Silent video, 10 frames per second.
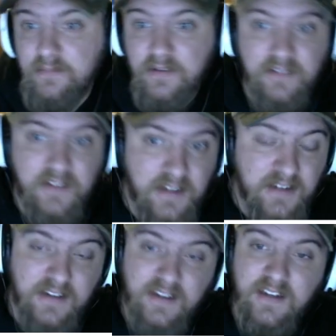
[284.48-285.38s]
but
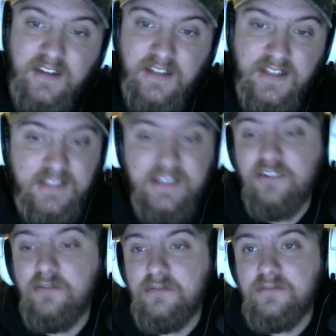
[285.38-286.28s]
this is
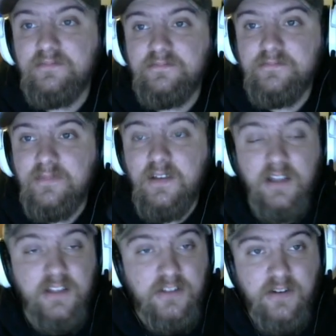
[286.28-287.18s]
terrible.
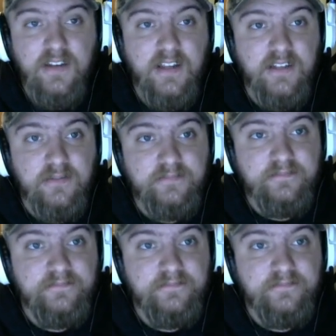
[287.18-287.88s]
Let's go on to the next one.